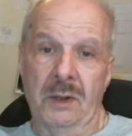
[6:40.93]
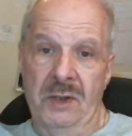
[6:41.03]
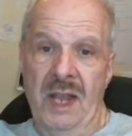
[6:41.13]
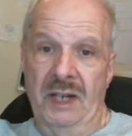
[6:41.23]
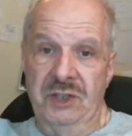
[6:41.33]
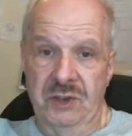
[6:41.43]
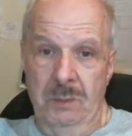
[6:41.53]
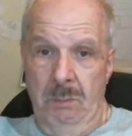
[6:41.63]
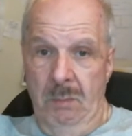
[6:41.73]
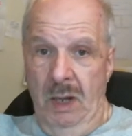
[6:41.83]

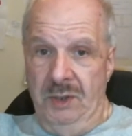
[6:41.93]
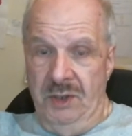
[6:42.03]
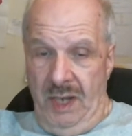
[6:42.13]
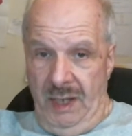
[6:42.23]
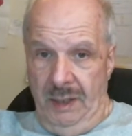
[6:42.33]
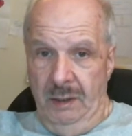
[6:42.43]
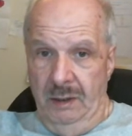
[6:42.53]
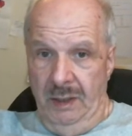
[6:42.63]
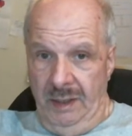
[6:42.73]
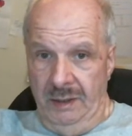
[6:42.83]
next Monday
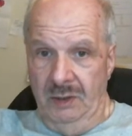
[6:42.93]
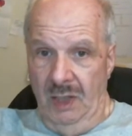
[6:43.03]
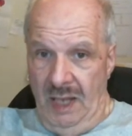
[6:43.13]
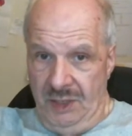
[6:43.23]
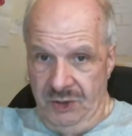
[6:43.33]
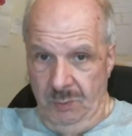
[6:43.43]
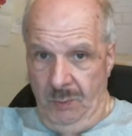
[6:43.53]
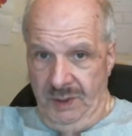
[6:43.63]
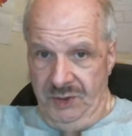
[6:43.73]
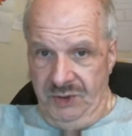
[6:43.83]
in class
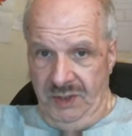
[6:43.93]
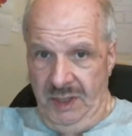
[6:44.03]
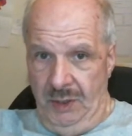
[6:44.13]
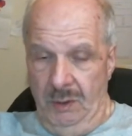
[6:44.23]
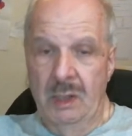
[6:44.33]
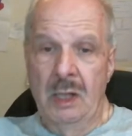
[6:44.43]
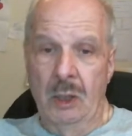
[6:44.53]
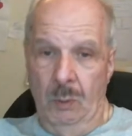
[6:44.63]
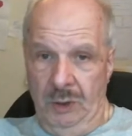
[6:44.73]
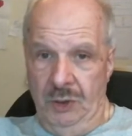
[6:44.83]
when we get together.
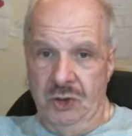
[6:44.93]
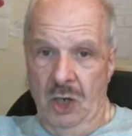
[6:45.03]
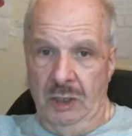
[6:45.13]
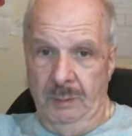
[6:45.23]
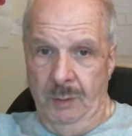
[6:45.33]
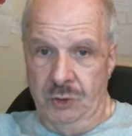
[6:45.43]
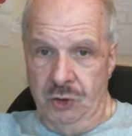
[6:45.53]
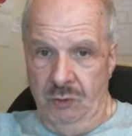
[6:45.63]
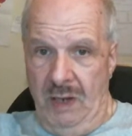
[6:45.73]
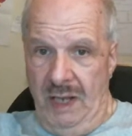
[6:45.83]
We're going to talk about
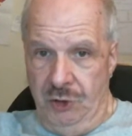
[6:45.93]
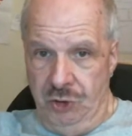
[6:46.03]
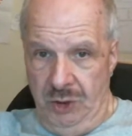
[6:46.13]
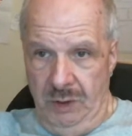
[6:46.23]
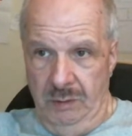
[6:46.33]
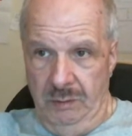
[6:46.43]
strategy.